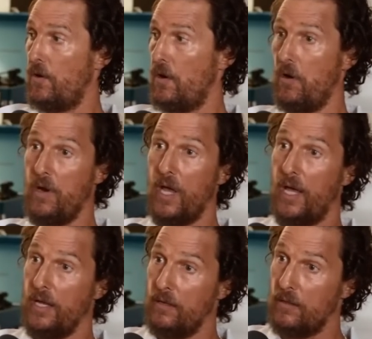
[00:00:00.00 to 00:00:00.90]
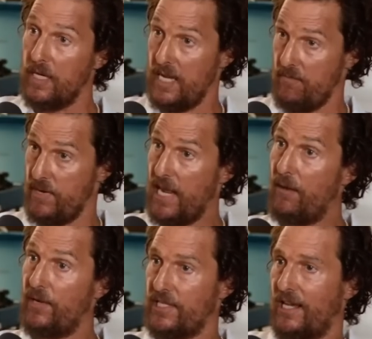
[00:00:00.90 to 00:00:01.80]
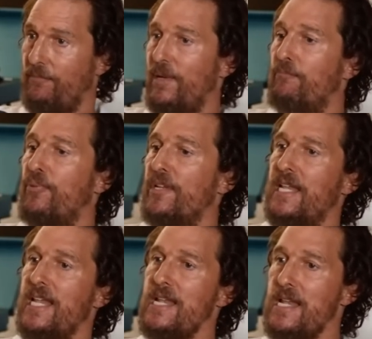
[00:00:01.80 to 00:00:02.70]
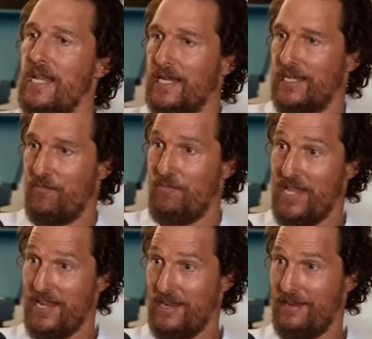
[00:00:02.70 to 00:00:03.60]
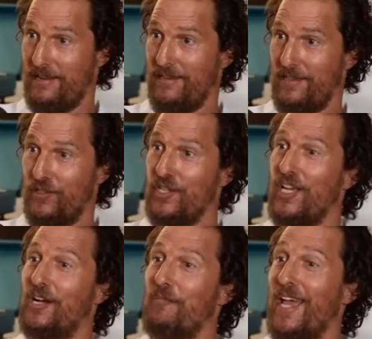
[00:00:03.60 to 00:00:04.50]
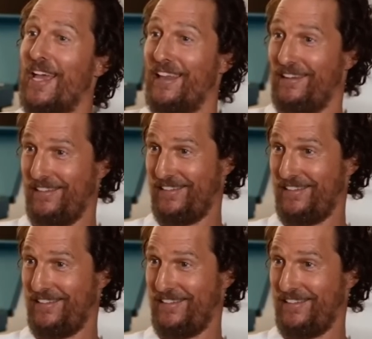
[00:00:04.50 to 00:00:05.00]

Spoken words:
okay. It hit me how much I'd been pretending to be the young man